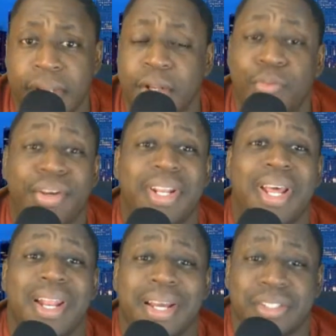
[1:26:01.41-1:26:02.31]
Don't forget
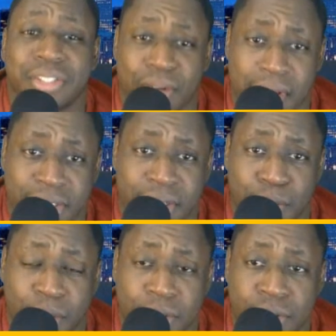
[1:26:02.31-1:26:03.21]
that like, subscribe, share
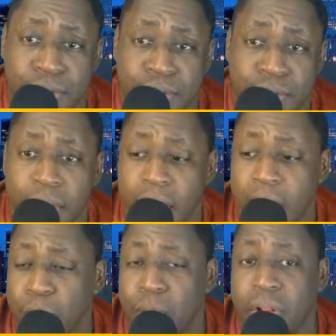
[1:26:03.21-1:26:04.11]
button too.
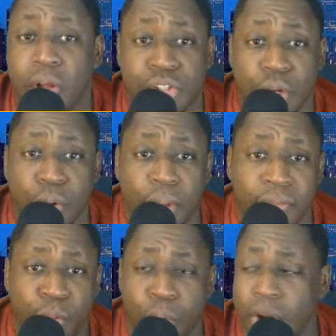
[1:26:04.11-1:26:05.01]
But also, if
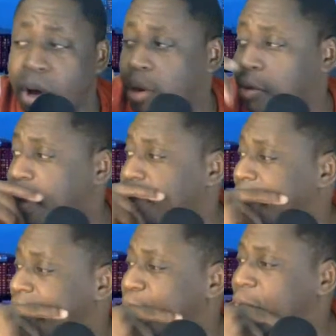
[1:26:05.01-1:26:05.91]
you want an autograph
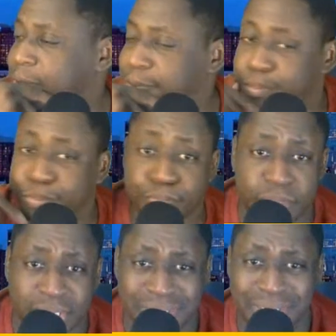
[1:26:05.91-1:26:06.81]
copy
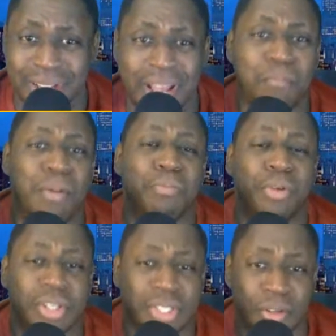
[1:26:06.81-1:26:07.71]
of my
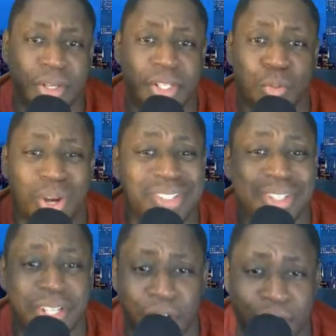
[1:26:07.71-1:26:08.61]
book series,
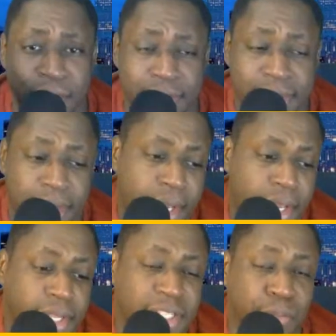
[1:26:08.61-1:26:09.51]
Wesley Learns,
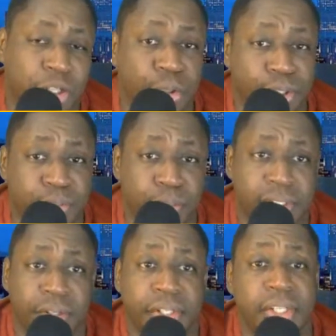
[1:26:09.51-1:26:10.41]
that's my children's book
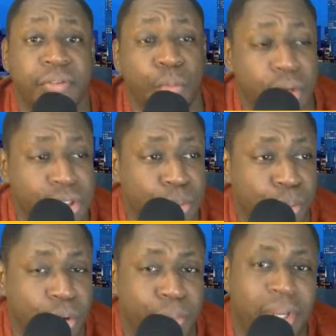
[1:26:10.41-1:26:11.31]
series. If you want to
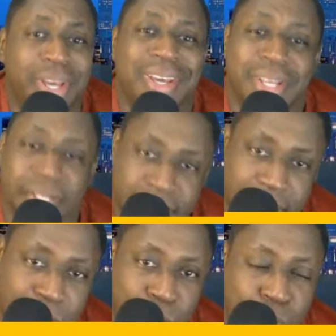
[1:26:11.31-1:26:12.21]
support me, check
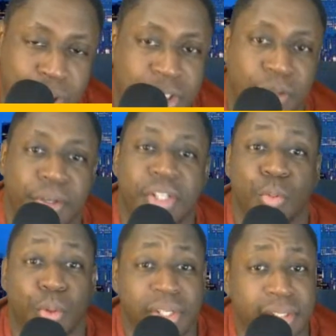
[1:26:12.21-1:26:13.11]
out my book series,
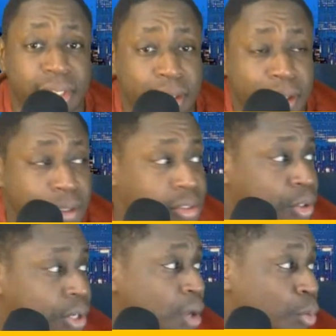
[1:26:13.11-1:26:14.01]
Wesley Learns. You
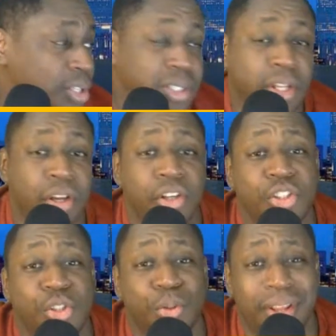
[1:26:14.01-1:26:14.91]
got Wesley Learns
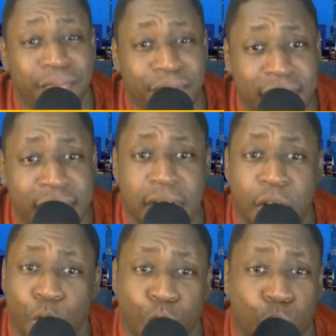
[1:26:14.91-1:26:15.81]
to Invest,
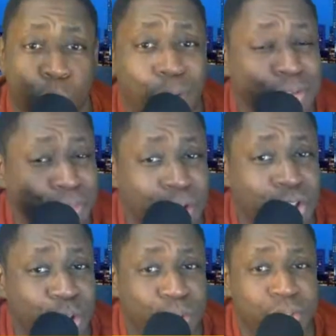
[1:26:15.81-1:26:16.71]
the world's first
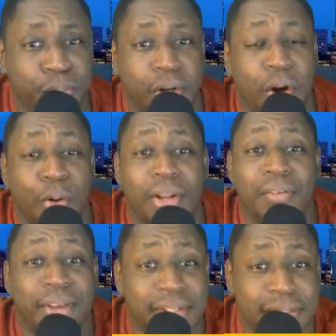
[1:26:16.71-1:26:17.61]
children's book on
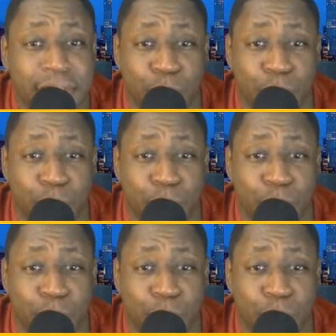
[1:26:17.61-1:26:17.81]
investing.